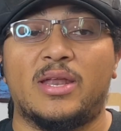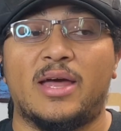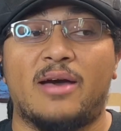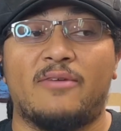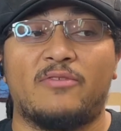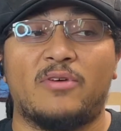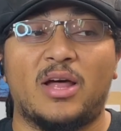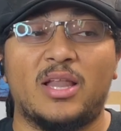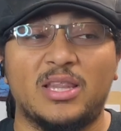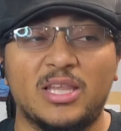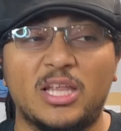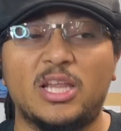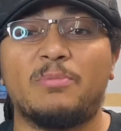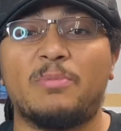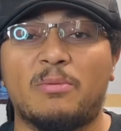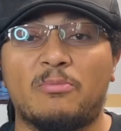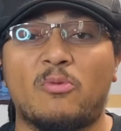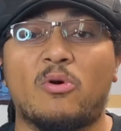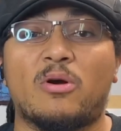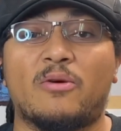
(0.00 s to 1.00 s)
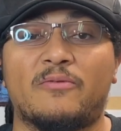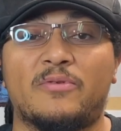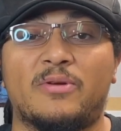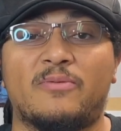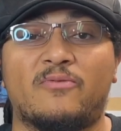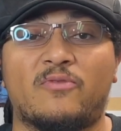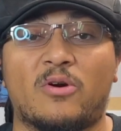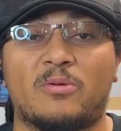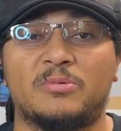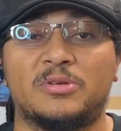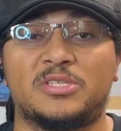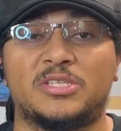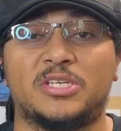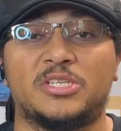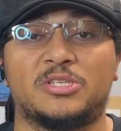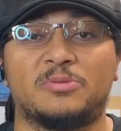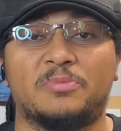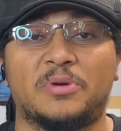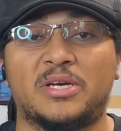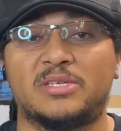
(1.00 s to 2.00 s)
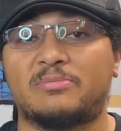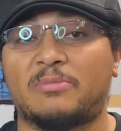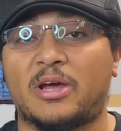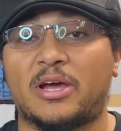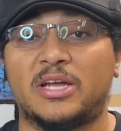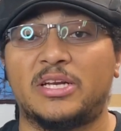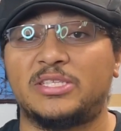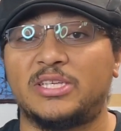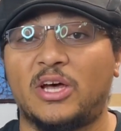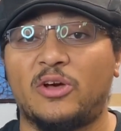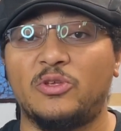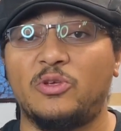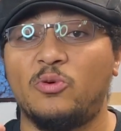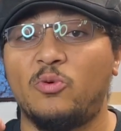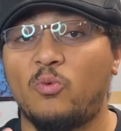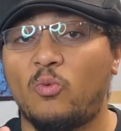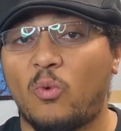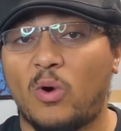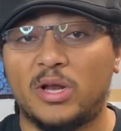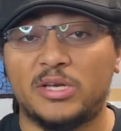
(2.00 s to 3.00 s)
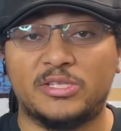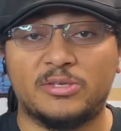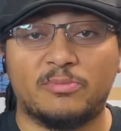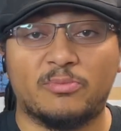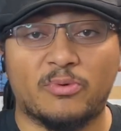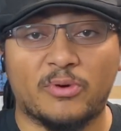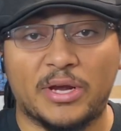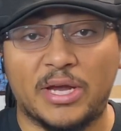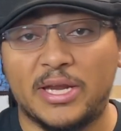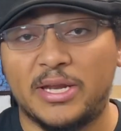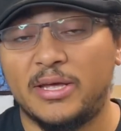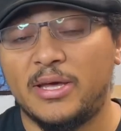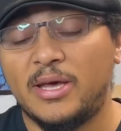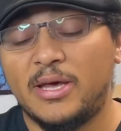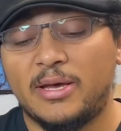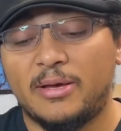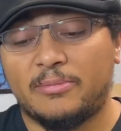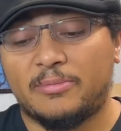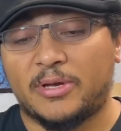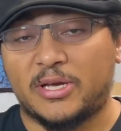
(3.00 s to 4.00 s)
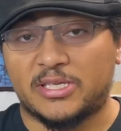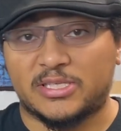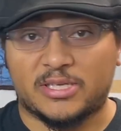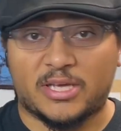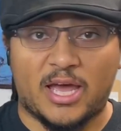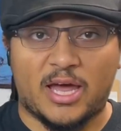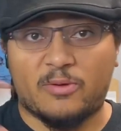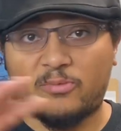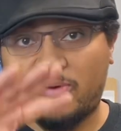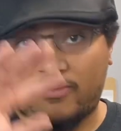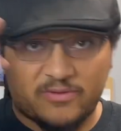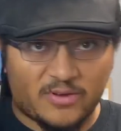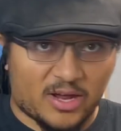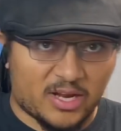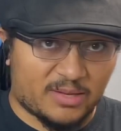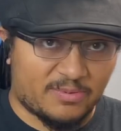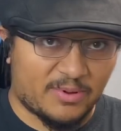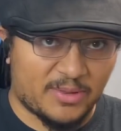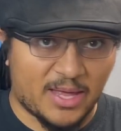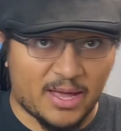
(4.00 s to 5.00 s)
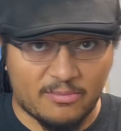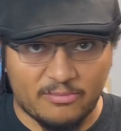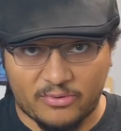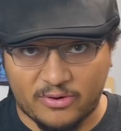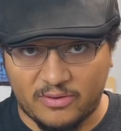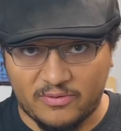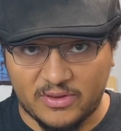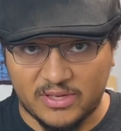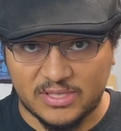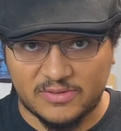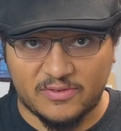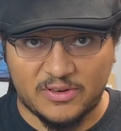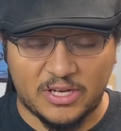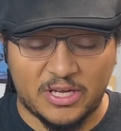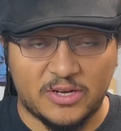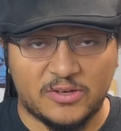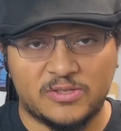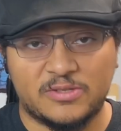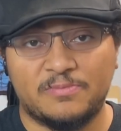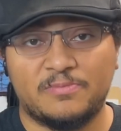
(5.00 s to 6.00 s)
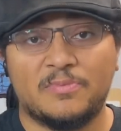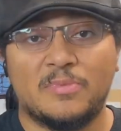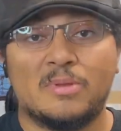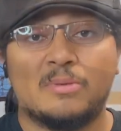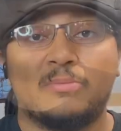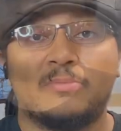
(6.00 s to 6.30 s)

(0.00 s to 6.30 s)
have a little bit more of an informed decision because I'm not going to tell you what to breed. Because again, we've talked about that in previous videos. Well,